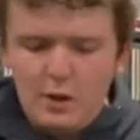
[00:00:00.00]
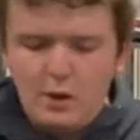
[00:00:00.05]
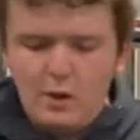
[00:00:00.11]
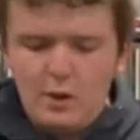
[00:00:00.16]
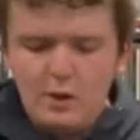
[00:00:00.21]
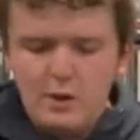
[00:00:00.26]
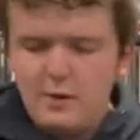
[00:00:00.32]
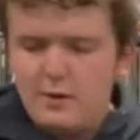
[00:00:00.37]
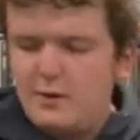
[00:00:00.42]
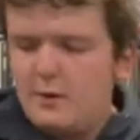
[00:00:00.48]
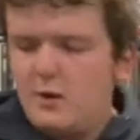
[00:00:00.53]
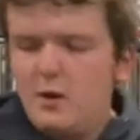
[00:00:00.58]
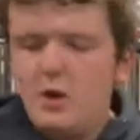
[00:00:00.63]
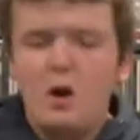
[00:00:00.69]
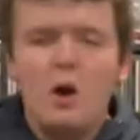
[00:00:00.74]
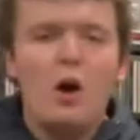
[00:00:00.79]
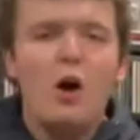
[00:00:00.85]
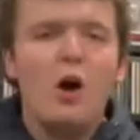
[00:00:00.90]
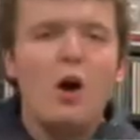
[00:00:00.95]
This
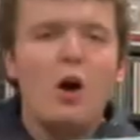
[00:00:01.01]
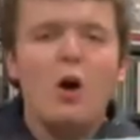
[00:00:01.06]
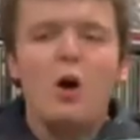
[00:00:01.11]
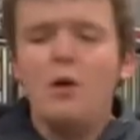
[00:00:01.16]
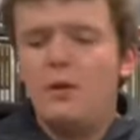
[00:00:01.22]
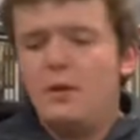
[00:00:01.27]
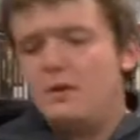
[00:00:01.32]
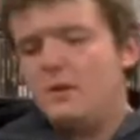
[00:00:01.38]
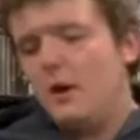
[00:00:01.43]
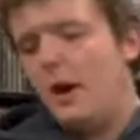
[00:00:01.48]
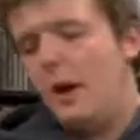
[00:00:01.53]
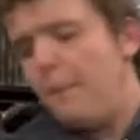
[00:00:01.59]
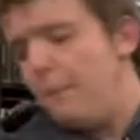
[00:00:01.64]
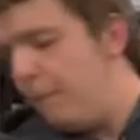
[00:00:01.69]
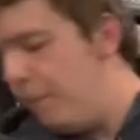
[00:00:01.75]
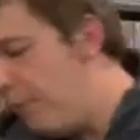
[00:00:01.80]
all the time.